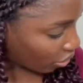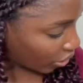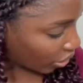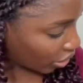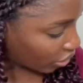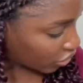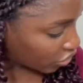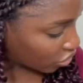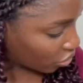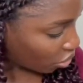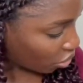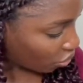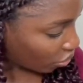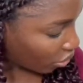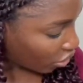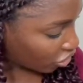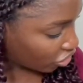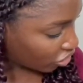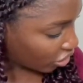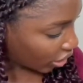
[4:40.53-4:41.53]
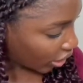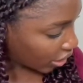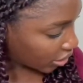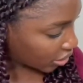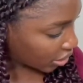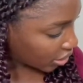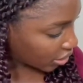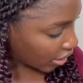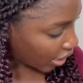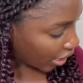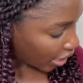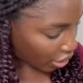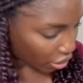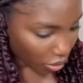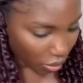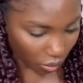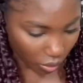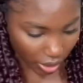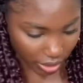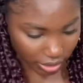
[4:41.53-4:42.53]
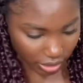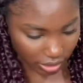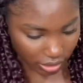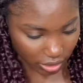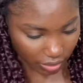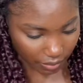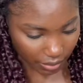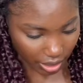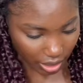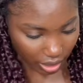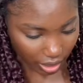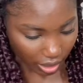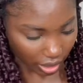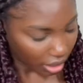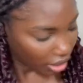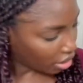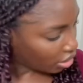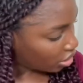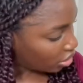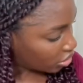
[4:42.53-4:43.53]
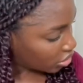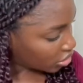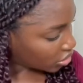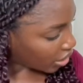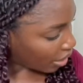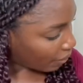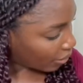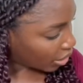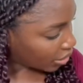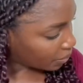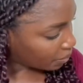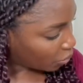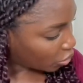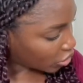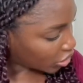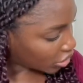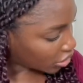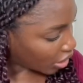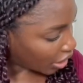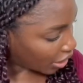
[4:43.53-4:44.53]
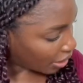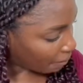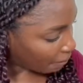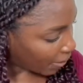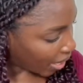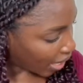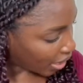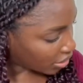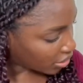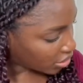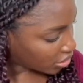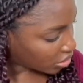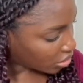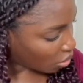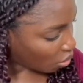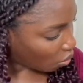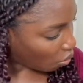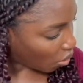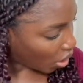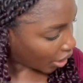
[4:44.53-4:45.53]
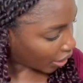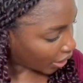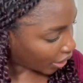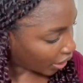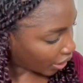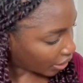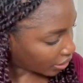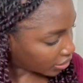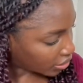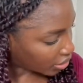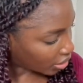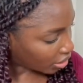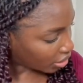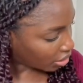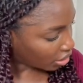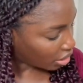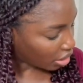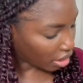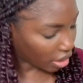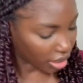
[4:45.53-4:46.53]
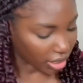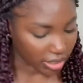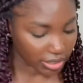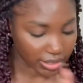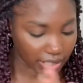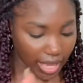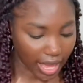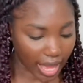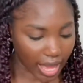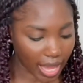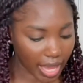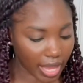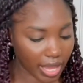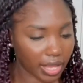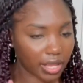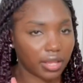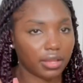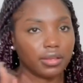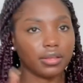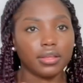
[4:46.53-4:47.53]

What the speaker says: There's no rush to get it, and I don't want it to be, so I'm gonna put it on the max 180 because I